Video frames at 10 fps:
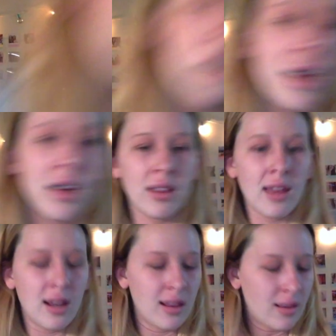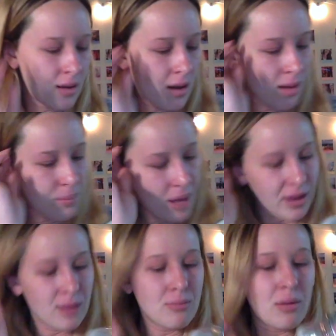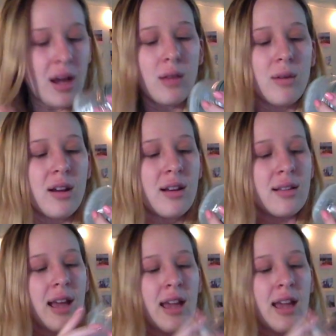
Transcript: One that is not Bath and Body Works.